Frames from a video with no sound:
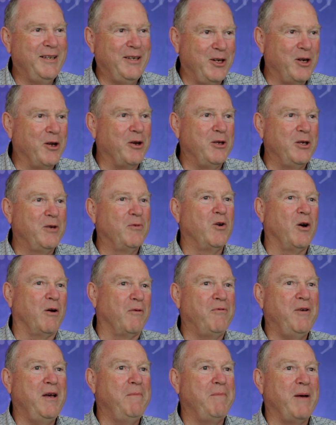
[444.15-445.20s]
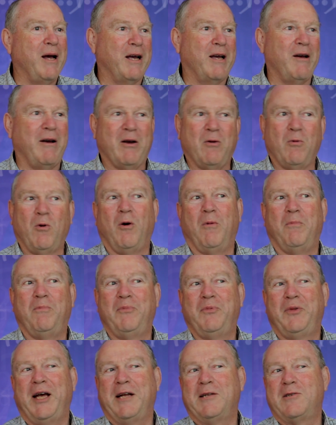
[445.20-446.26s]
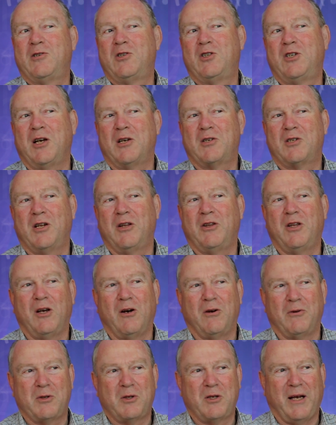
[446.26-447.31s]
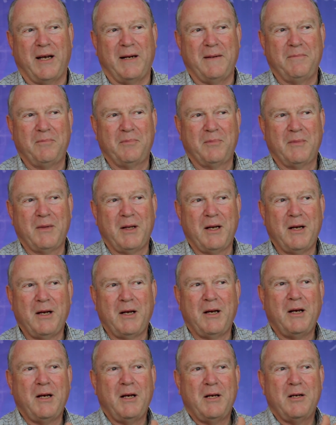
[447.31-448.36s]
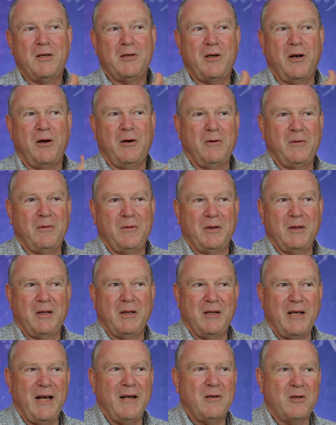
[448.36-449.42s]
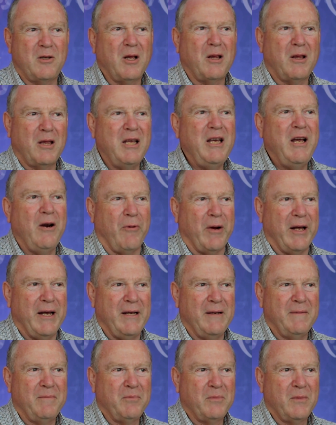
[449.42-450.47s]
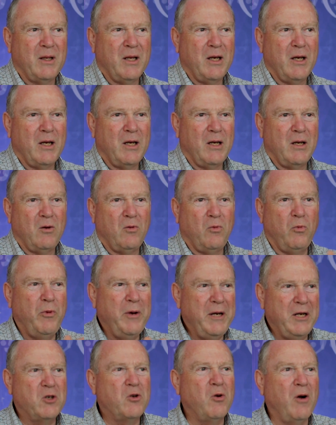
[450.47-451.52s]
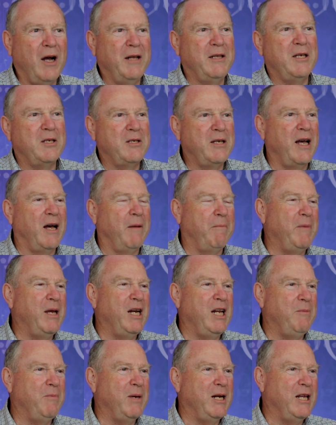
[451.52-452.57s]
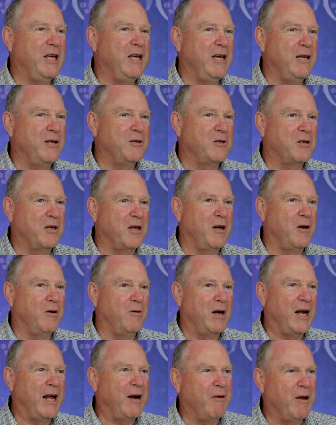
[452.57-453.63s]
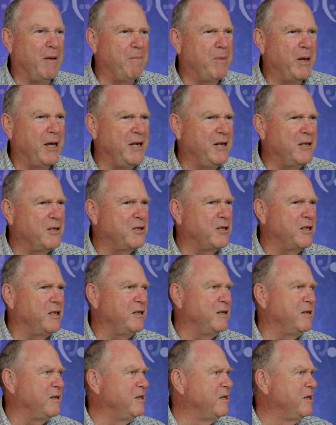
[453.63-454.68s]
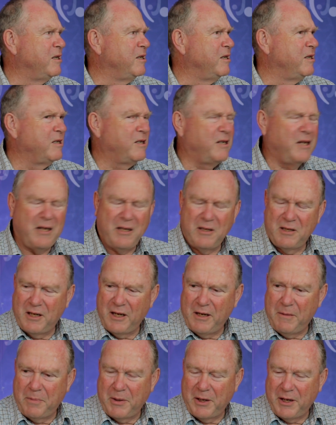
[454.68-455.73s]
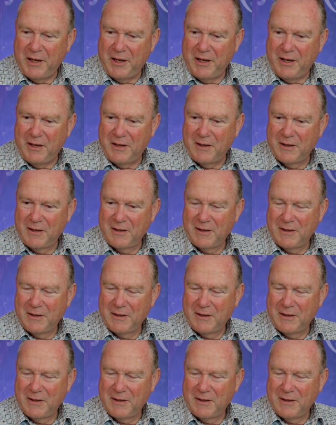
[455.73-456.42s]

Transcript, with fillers: you know, you've got feedback going, well, that's just at the onset. So that's the theory. We tried this out many, many years ago. Larry Peterson, T C P,